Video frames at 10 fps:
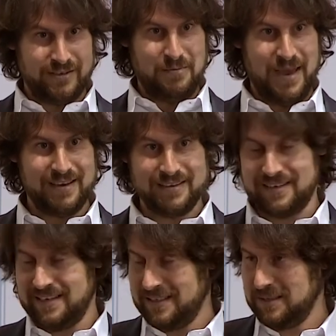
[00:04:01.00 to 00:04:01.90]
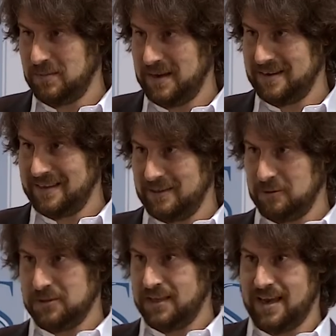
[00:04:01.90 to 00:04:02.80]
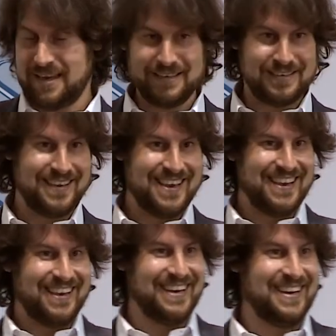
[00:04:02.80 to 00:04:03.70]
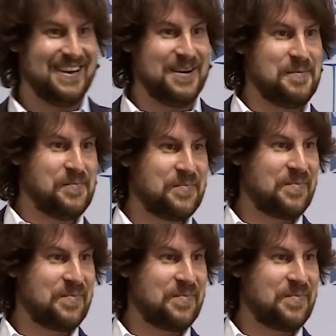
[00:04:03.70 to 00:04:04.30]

and the magazines back in those days, um,